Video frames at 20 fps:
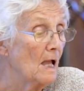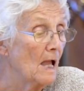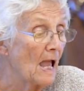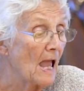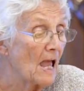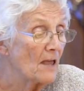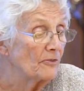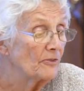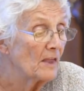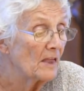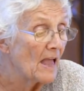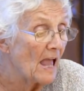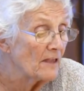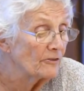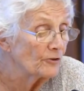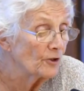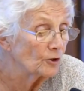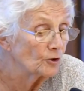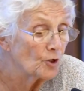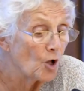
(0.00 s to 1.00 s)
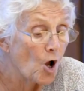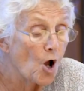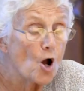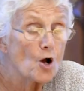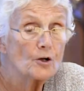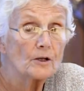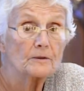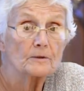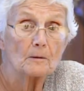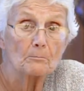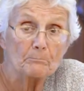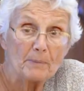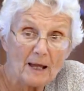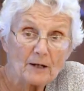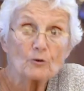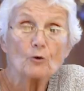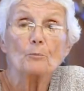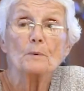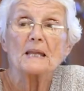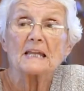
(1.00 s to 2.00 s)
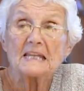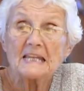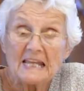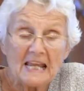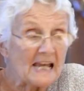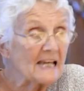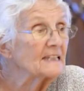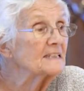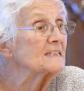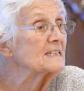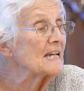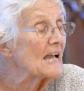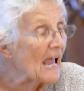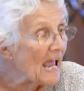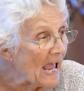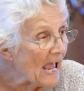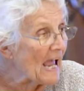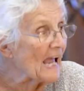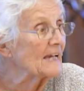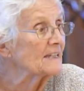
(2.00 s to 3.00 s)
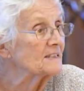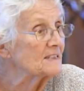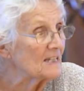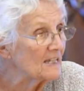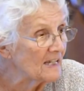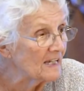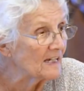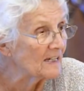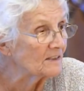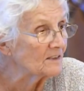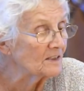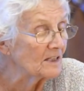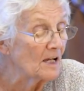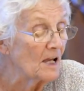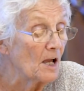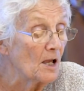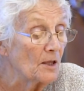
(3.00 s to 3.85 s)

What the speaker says: And the better we get at it,